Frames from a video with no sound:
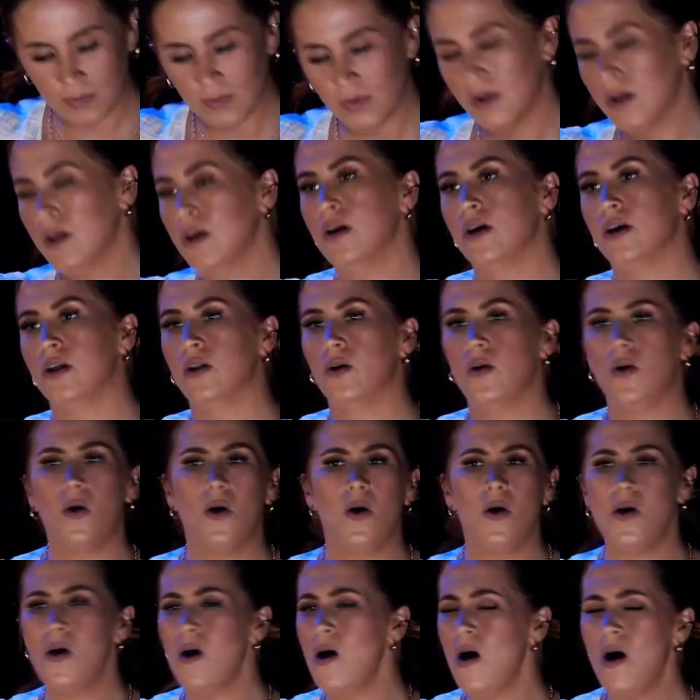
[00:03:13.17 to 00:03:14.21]
And
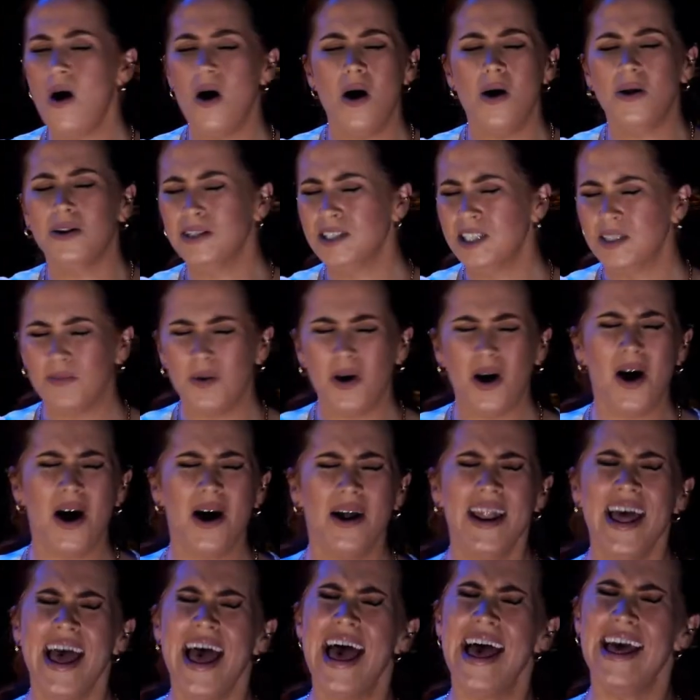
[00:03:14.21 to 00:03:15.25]
oh, this
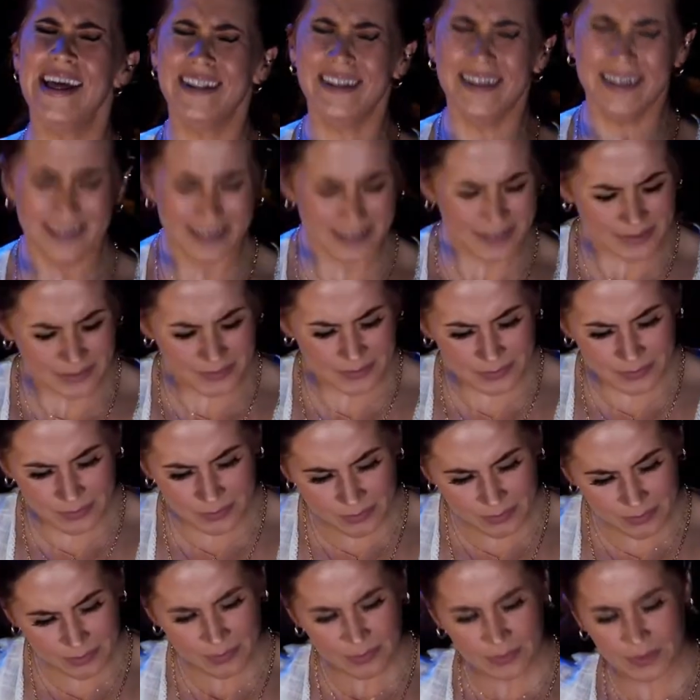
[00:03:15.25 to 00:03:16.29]
morning
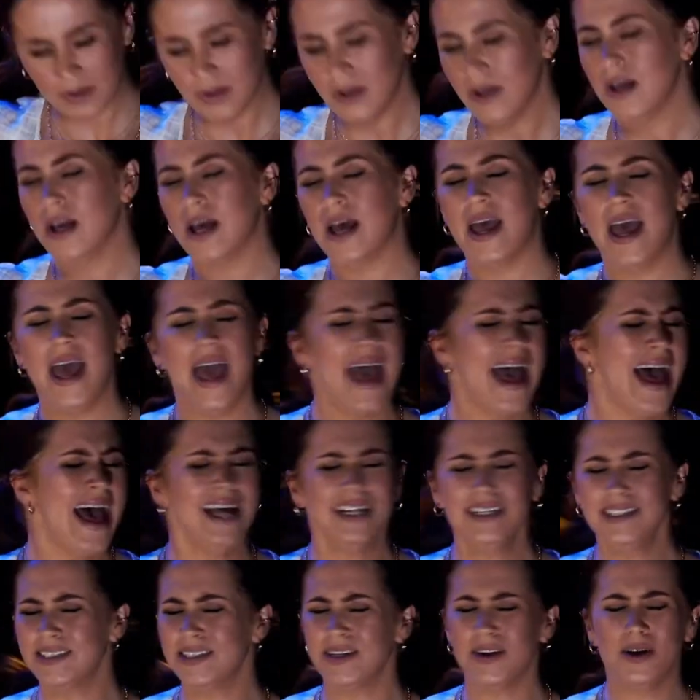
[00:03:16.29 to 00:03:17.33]
it had
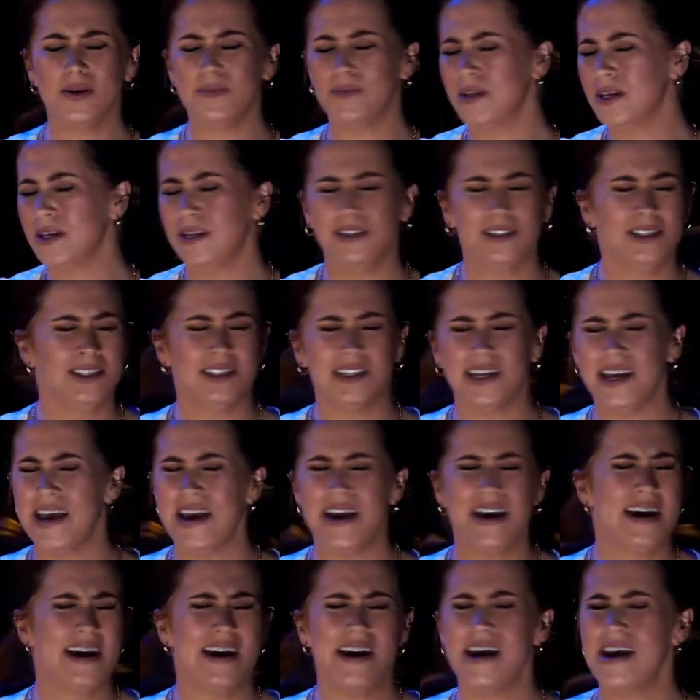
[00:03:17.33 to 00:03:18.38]
something to
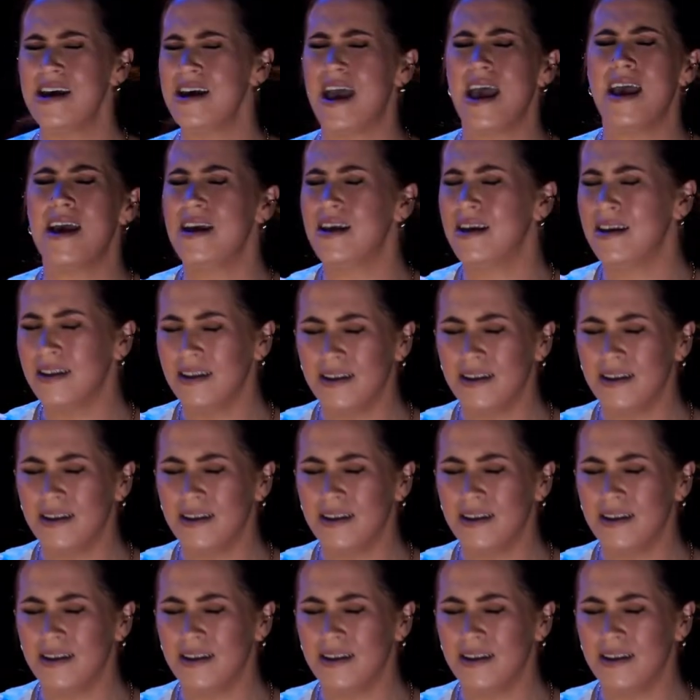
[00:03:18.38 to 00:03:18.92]
say.